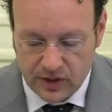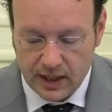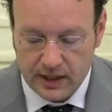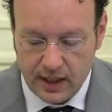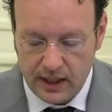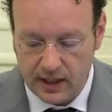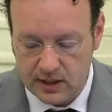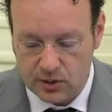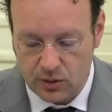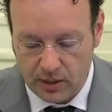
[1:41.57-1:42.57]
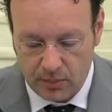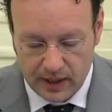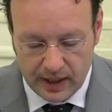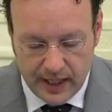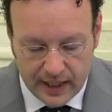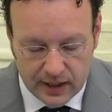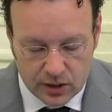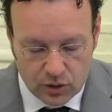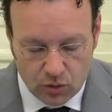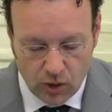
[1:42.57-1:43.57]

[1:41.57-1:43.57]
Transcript: yet inextricably linked to